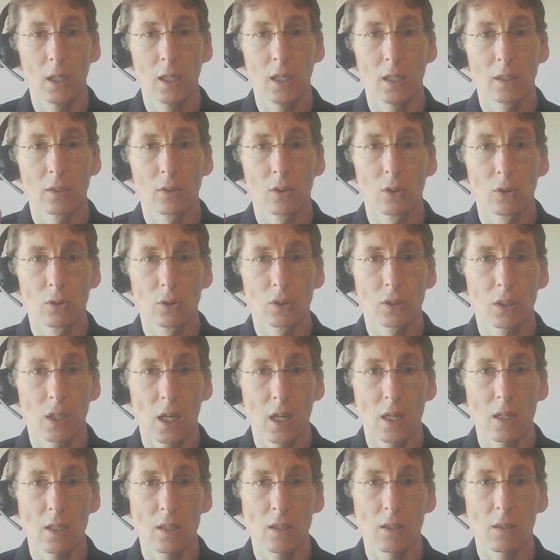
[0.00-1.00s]
it
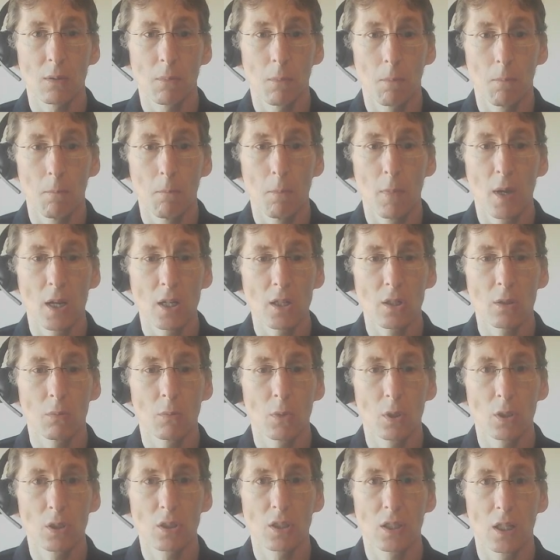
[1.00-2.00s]
contains
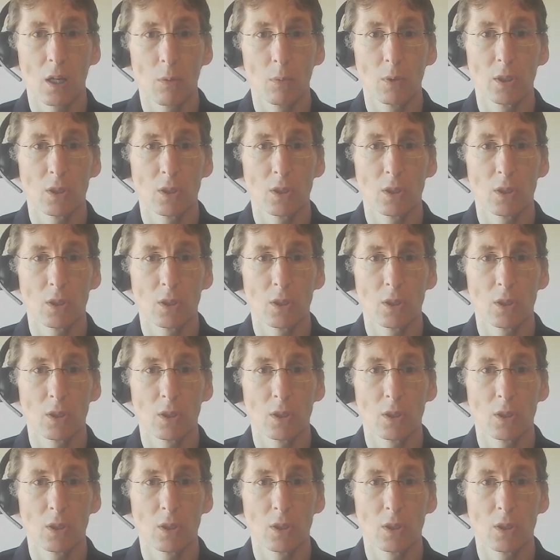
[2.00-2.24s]
measurements that